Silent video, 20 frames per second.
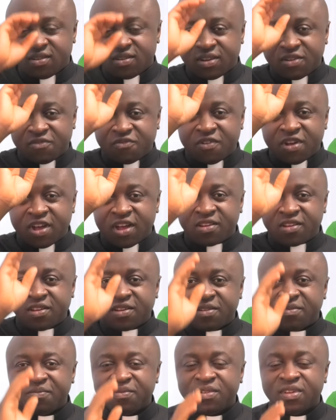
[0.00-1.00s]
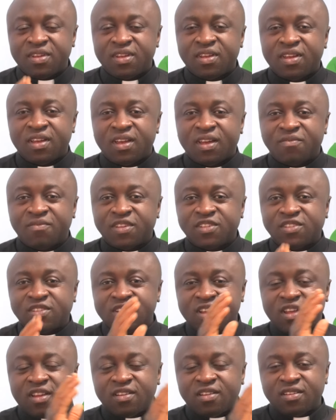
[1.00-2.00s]
the Father, and the
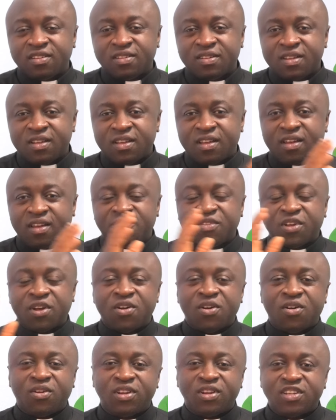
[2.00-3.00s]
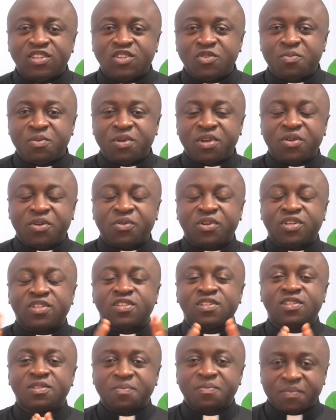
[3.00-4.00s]
Son, and the
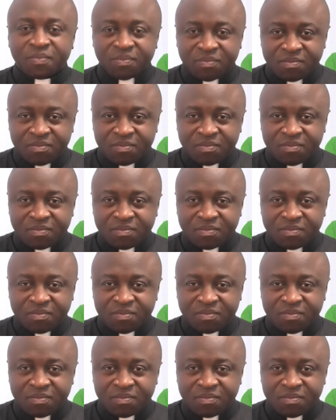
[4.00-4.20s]
Holy